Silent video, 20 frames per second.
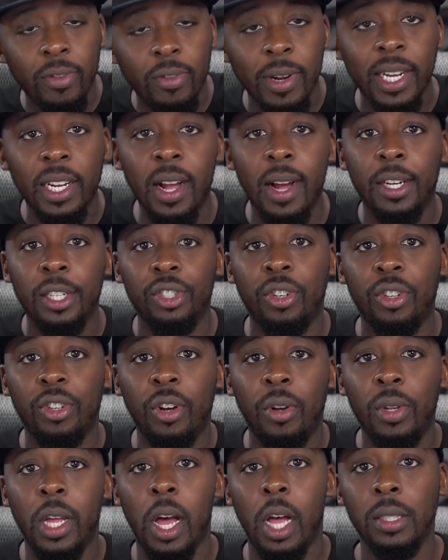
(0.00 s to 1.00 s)
strict gun
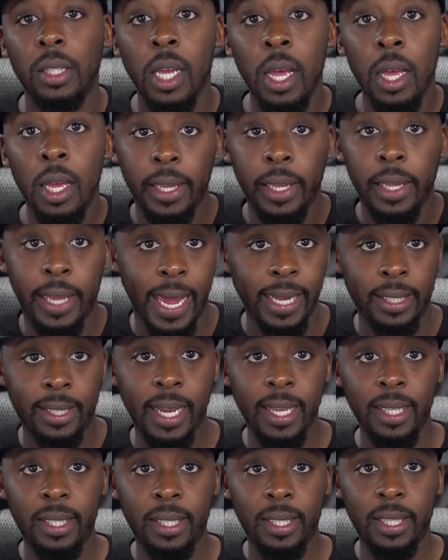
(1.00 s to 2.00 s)
control laws. Can't
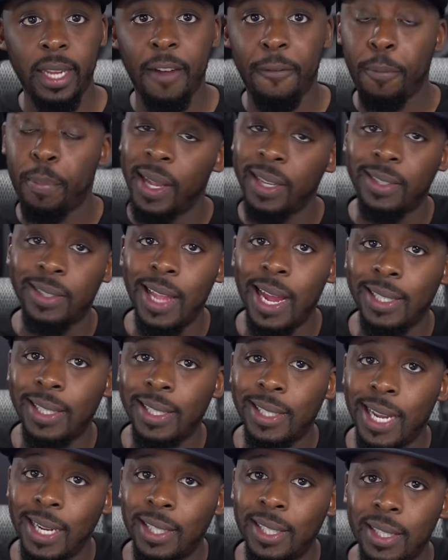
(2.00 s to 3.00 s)
say the same for places
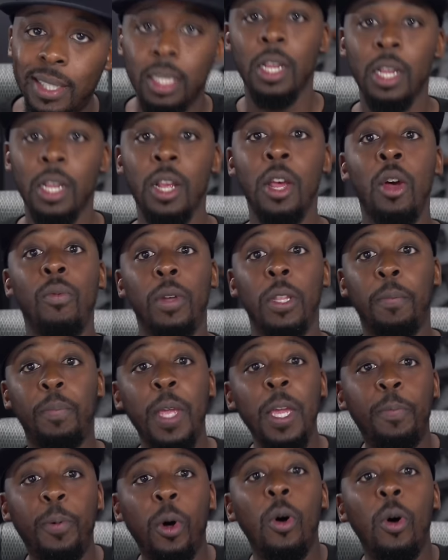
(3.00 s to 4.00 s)
like Texas. When the
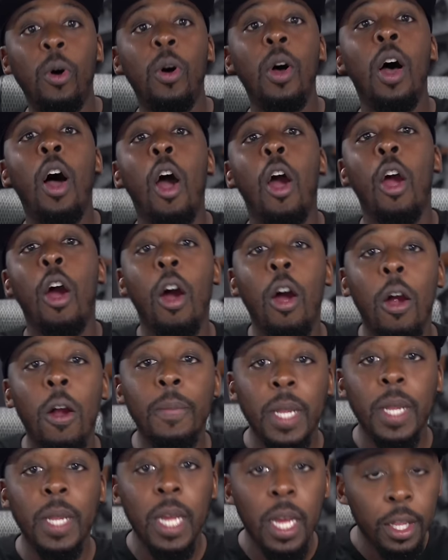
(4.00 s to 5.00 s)
people are
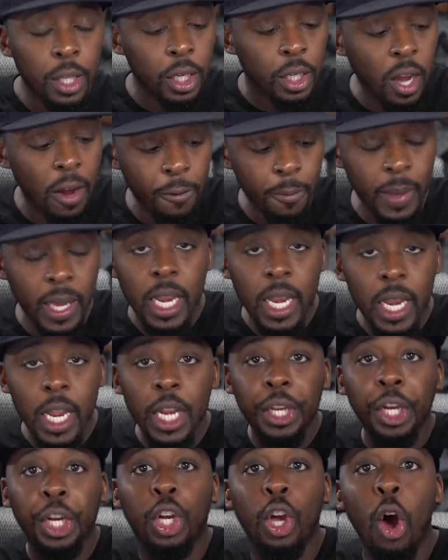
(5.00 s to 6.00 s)
armed, the government
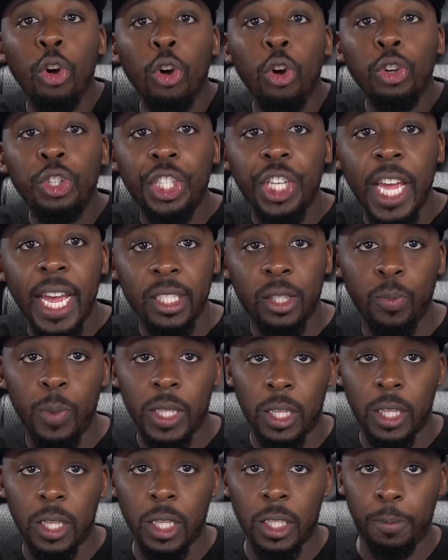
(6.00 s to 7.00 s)
negotiates
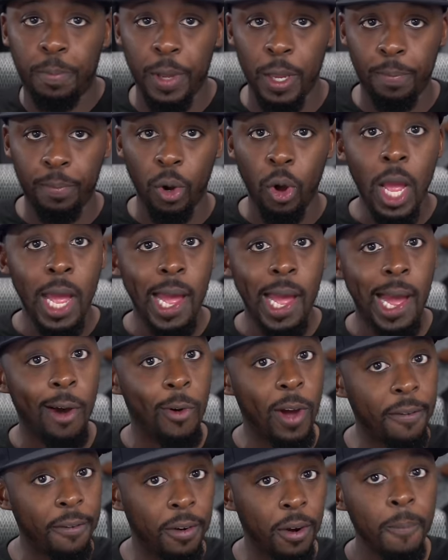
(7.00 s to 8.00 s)
with its people.
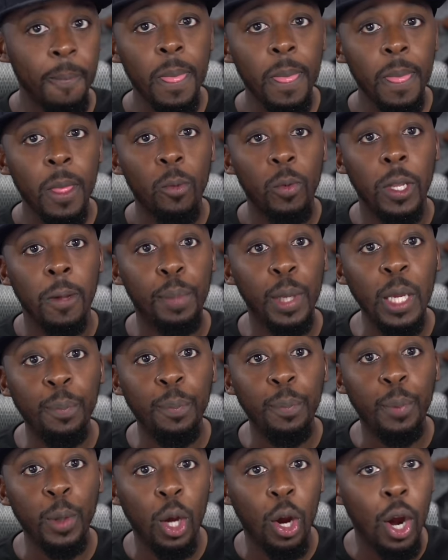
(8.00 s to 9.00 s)
However, when the
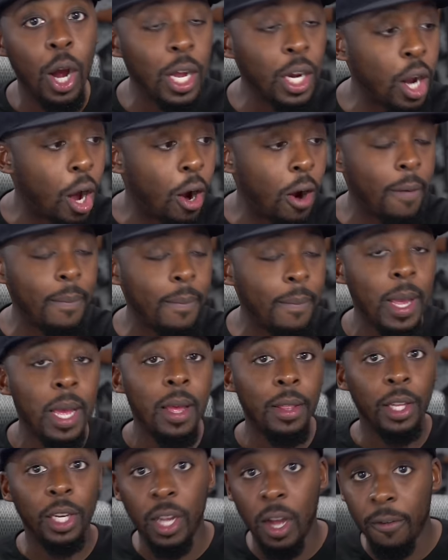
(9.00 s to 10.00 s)
people are unarmed,
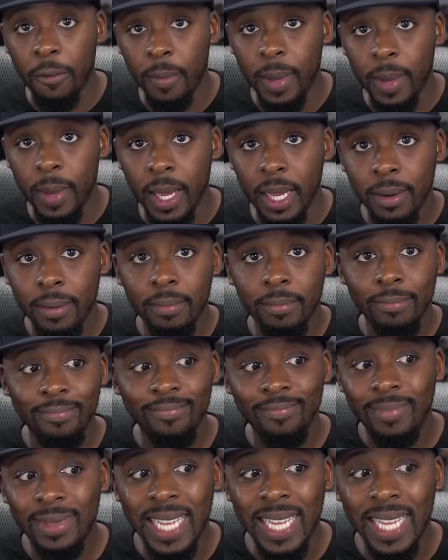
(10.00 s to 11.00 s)
the government
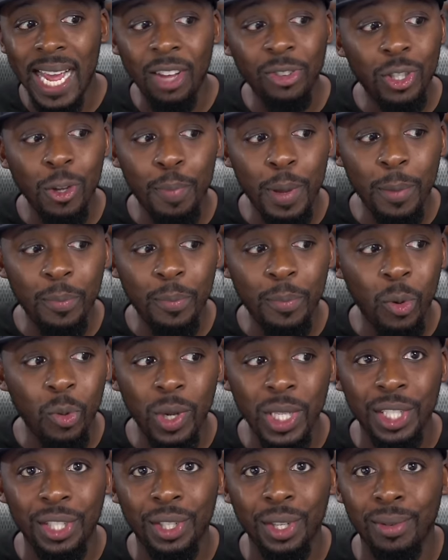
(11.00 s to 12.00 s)
tells their people
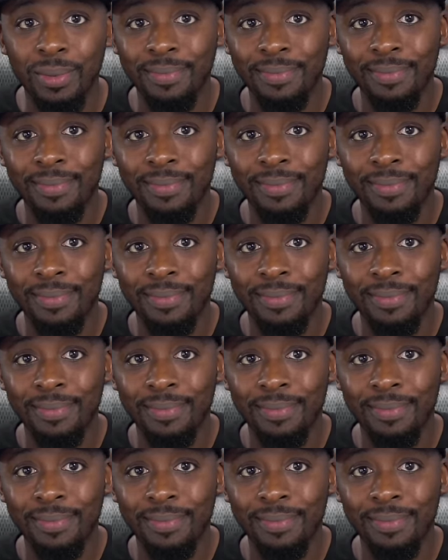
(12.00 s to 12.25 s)
what to do.